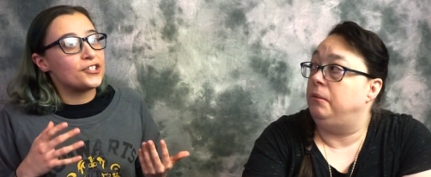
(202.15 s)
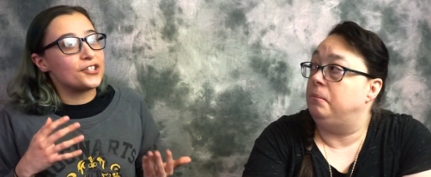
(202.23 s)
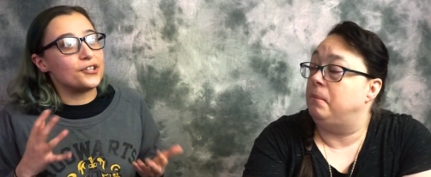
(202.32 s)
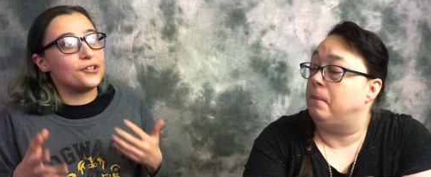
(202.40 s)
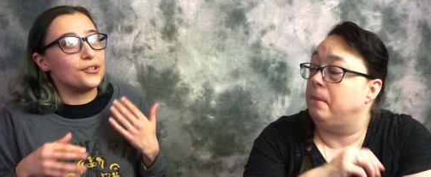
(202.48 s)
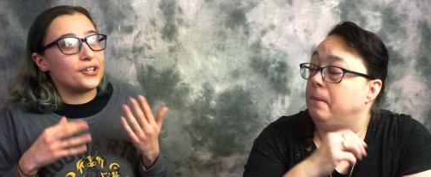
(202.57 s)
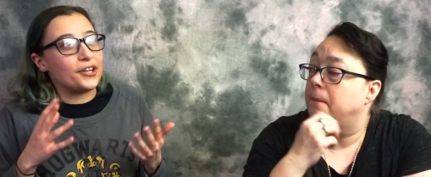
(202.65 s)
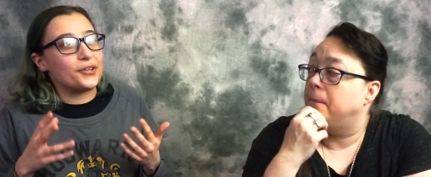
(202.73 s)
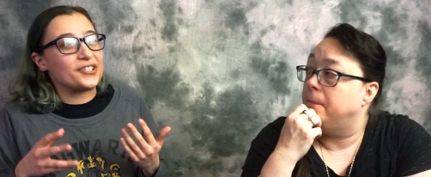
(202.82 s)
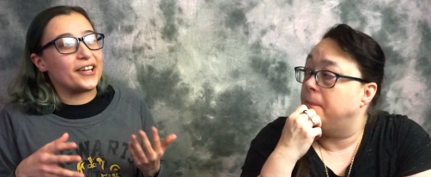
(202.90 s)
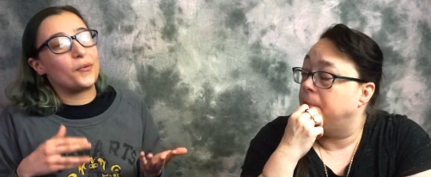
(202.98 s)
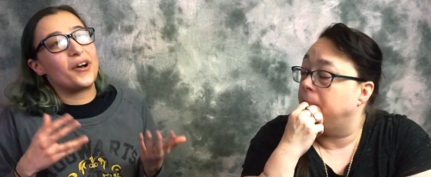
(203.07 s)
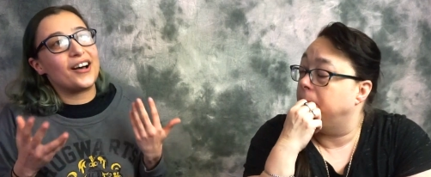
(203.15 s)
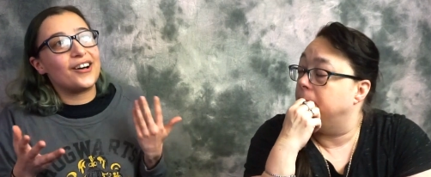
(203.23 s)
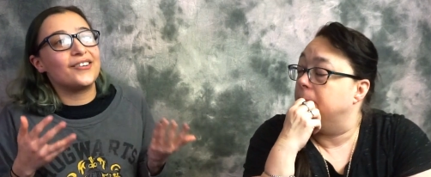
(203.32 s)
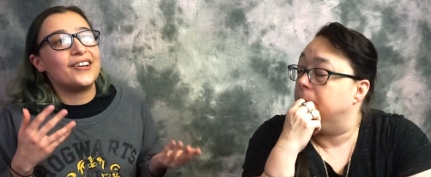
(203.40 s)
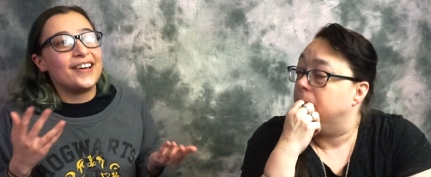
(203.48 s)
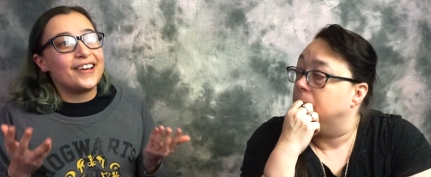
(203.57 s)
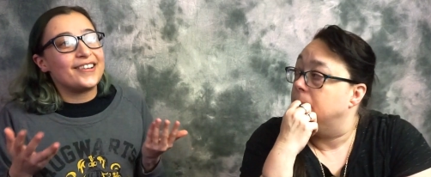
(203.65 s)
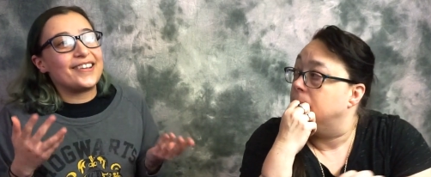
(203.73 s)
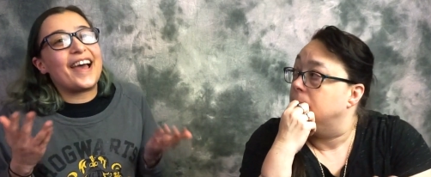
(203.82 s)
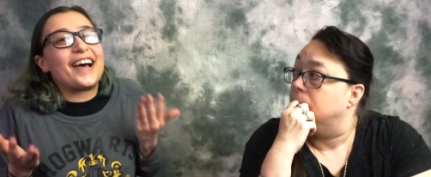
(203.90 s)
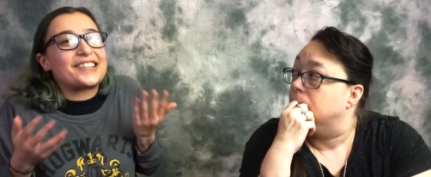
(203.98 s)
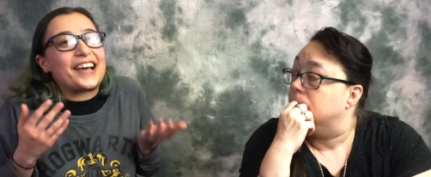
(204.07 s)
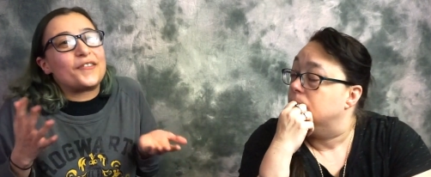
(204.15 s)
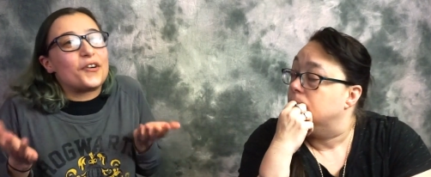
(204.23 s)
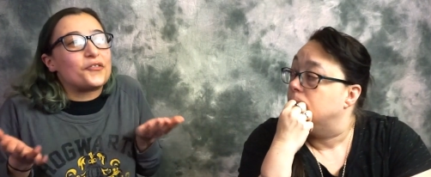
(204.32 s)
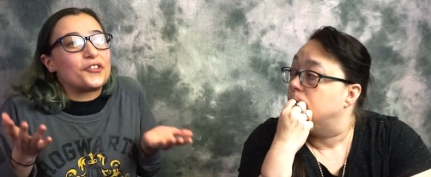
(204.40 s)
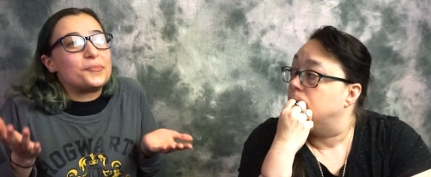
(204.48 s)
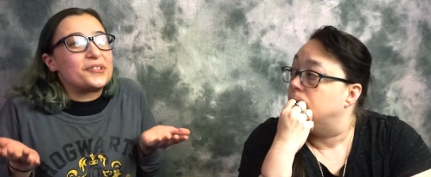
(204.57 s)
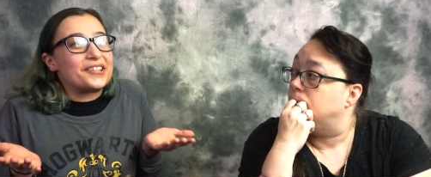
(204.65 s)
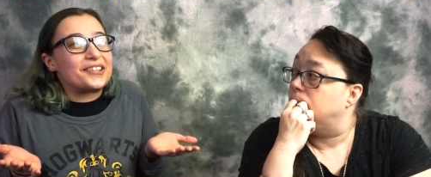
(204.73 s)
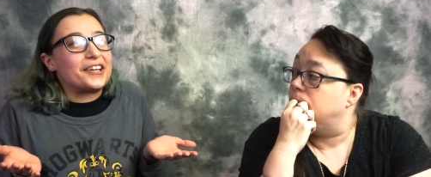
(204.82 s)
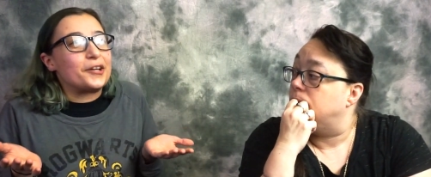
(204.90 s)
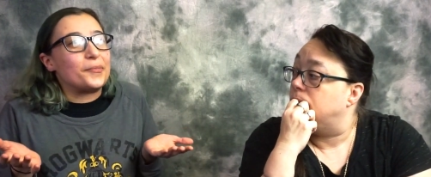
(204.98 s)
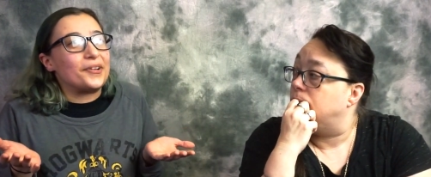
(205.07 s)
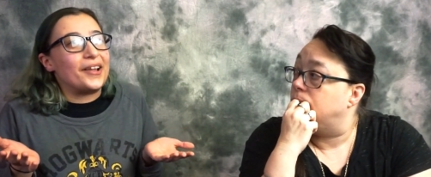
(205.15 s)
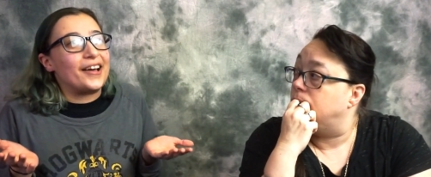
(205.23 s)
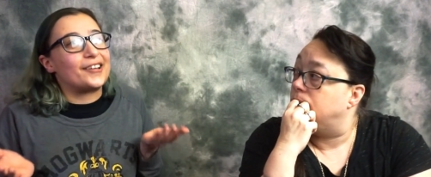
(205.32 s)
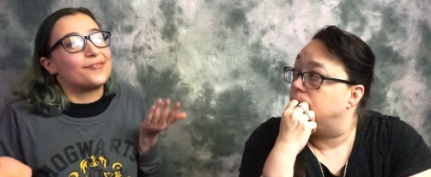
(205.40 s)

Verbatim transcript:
Speaker 1: to you know say well yeah it's kind of a flimsy thing but like